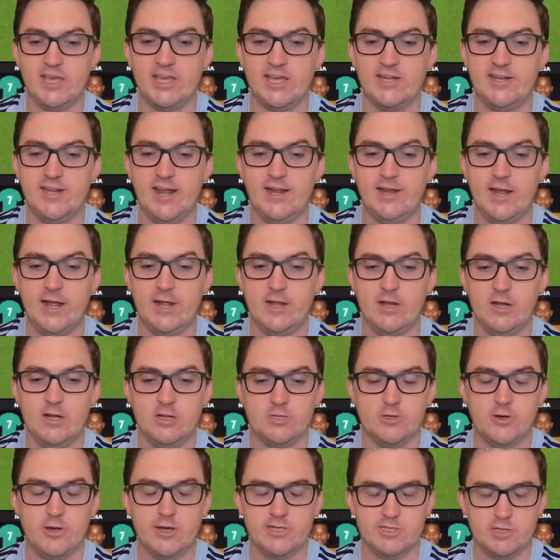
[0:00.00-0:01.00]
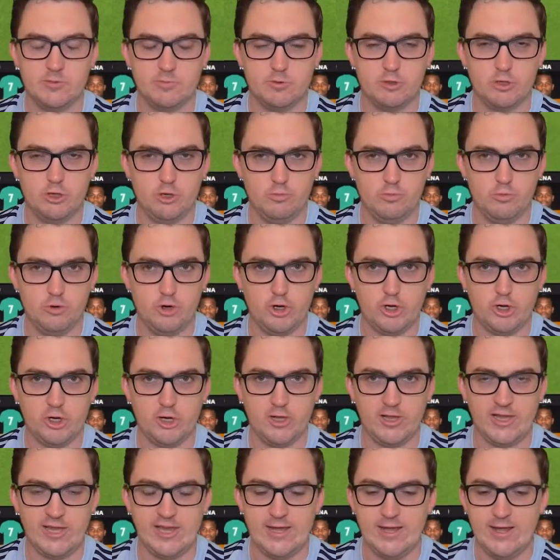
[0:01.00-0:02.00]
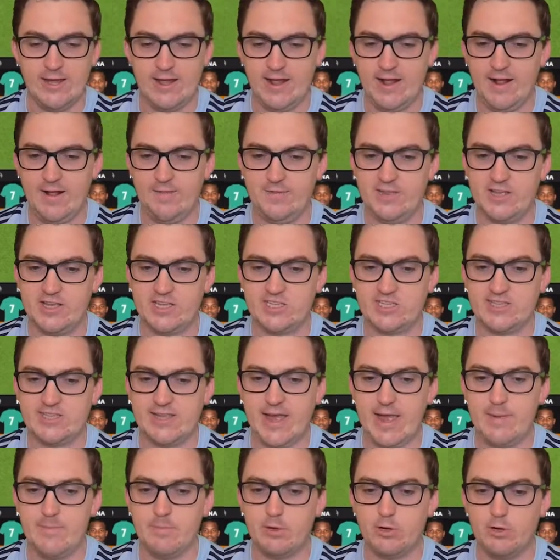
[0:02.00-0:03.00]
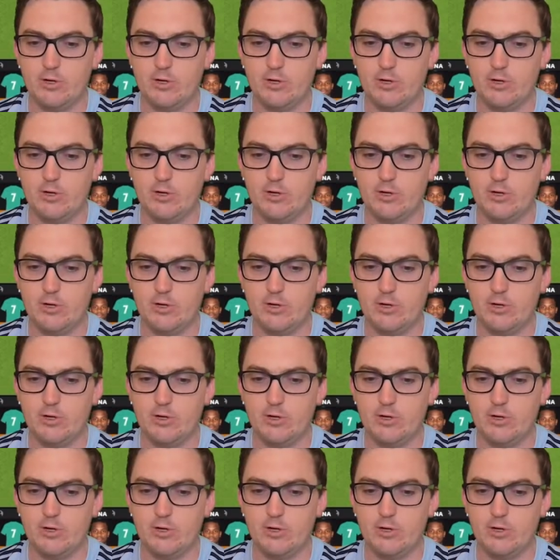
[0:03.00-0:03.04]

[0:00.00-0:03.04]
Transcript: Kadena doing some good work early in this game.